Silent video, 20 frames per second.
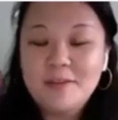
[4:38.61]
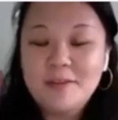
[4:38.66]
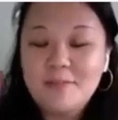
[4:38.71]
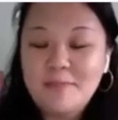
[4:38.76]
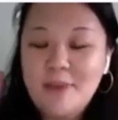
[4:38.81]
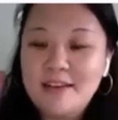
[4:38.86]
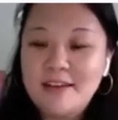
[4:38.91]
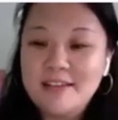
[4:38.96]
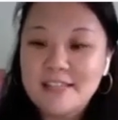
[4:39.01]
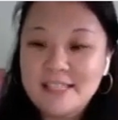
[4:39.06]

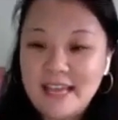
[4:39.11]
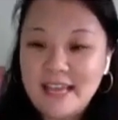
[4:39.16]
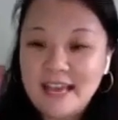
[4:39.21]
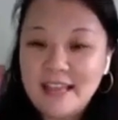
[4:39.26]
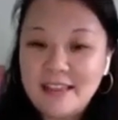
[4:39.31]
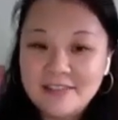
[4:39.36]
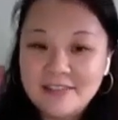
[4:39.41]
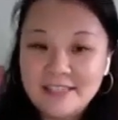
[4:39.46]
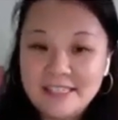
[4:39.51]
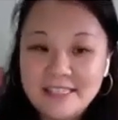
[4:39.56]
teachers
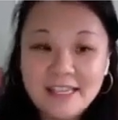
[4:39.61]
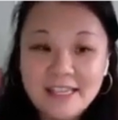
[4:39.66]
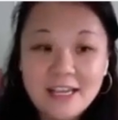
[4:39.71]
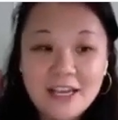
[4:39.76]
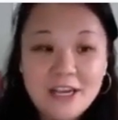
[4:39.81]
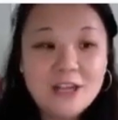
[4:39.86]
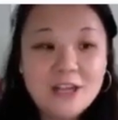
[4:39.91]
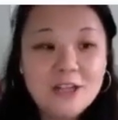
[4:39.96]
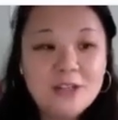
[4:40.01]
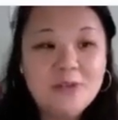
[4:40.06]
wanted better
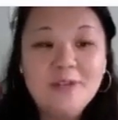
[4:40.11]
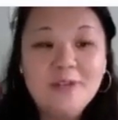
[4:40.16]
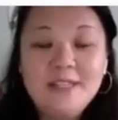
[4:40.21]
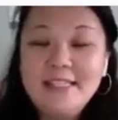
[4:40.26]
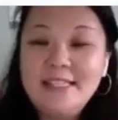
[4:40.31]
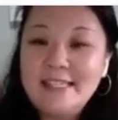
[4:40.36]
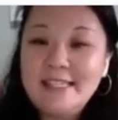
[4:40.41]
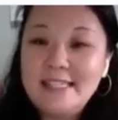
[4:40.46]
salaries.